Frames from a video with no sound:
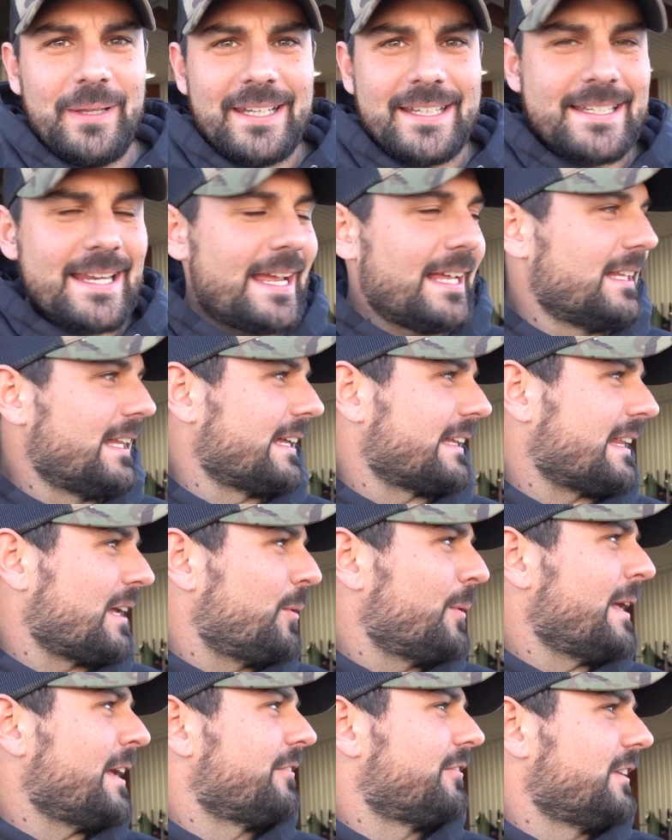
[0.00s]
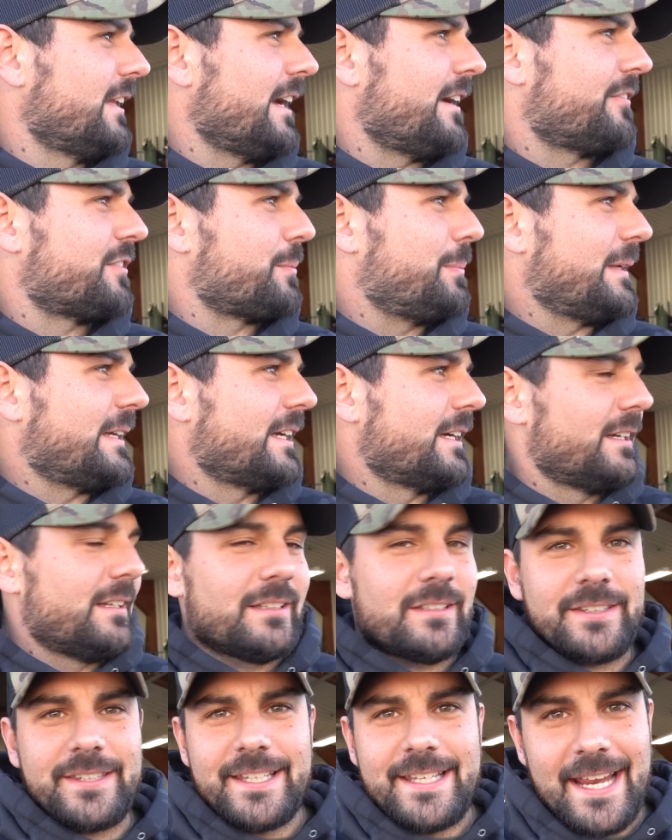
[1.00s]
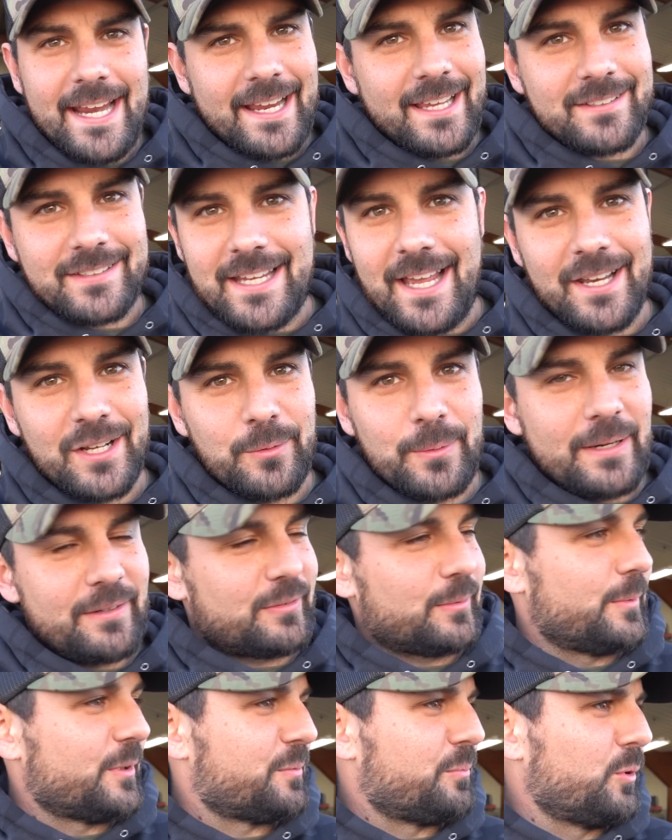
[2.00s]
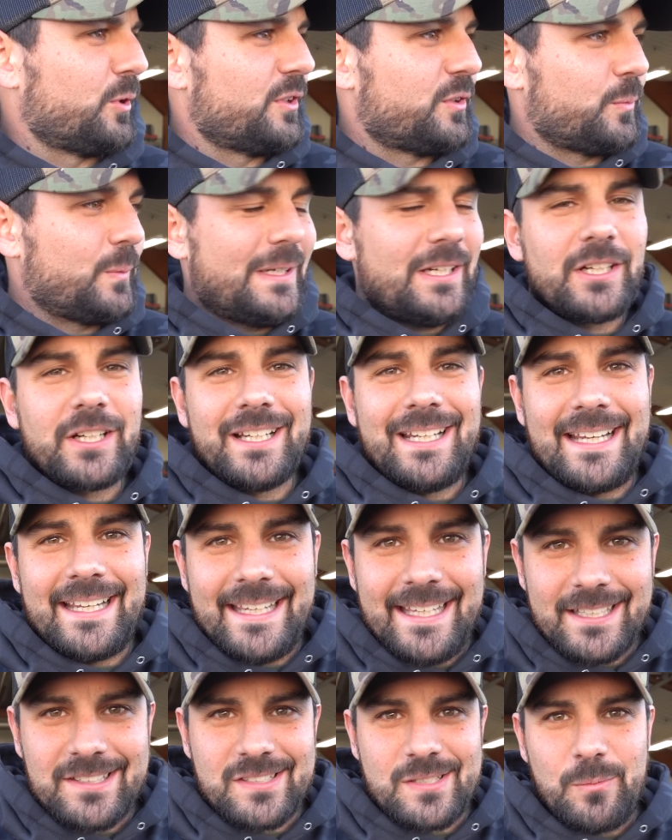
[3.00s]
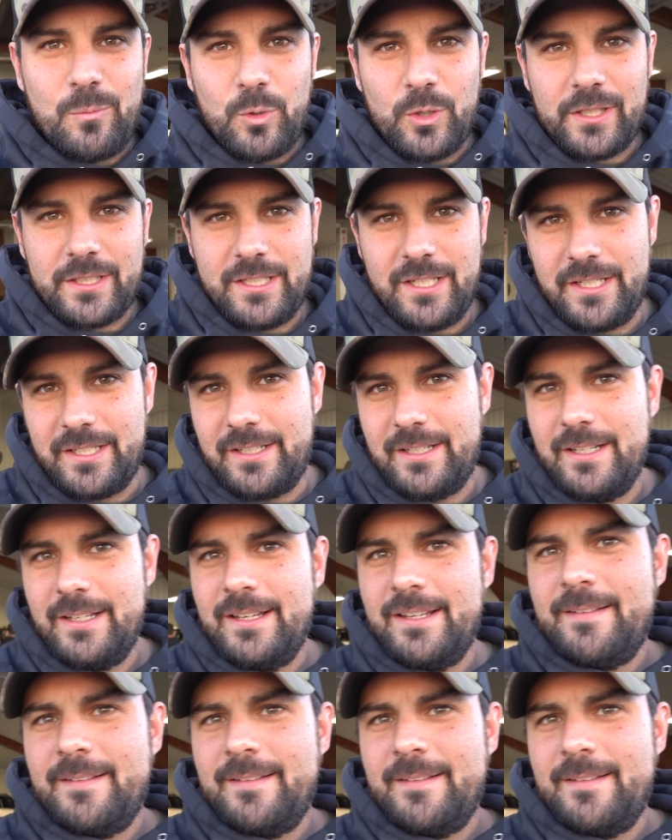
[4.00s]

bit of daylight that we have left, because the day has gotten away from us, boys, we are going to get some work done.